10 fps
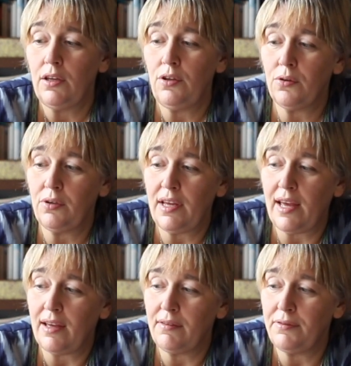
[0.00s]
You could
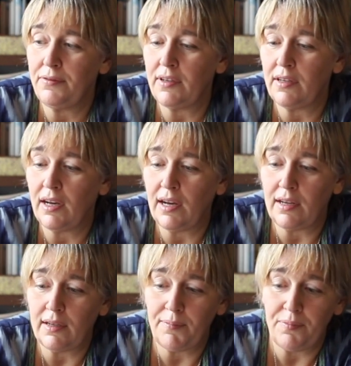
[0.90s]
have,
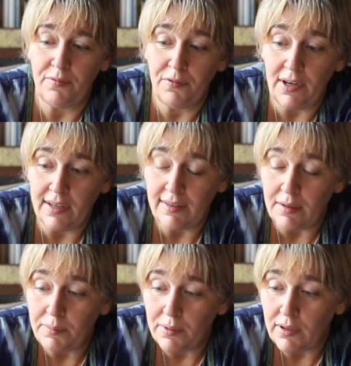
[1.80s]
for
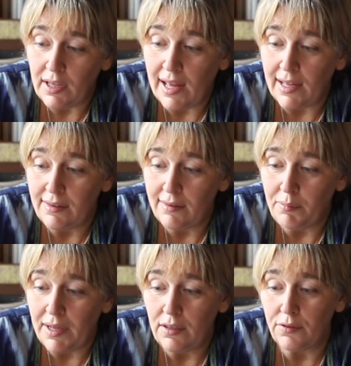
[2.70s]
example, hats
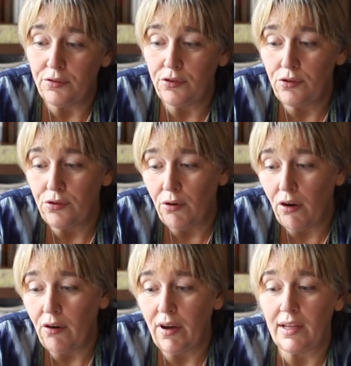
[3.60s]
made of
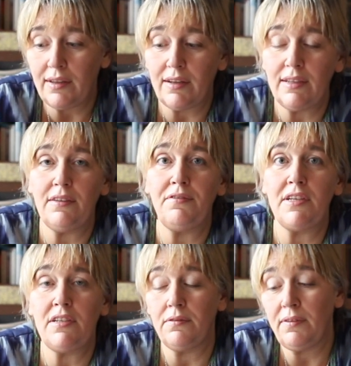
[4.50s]
straw and
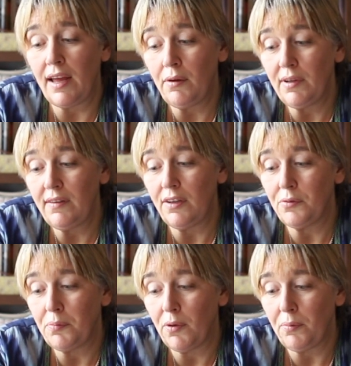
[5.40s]
artificial flowers
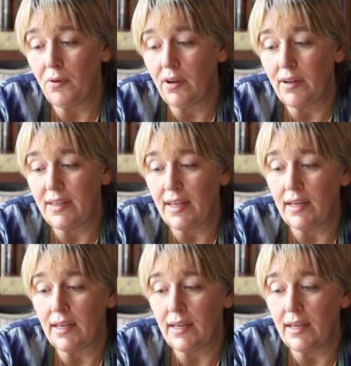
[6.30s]
that were popular in